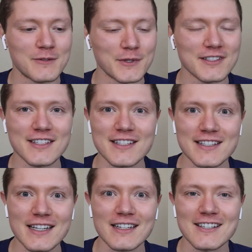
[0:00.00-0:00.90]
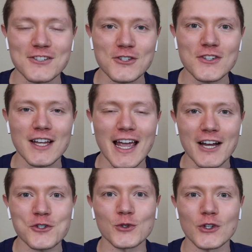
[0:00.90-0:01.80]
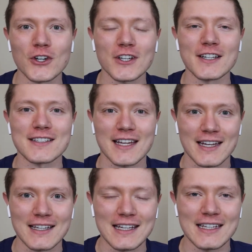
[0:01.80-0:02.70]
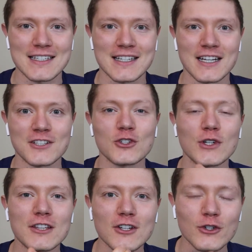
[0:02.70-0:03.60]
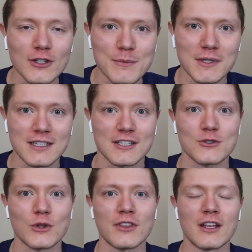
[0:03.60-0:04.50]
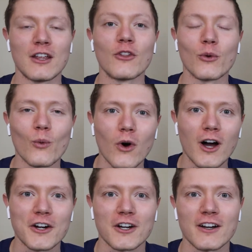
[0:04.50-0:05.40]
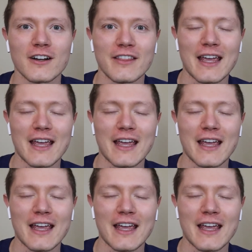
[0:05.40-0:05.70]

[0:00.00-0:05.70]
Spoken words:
But this is sick. He's using actual cooking techniques to create the creaminess with the water,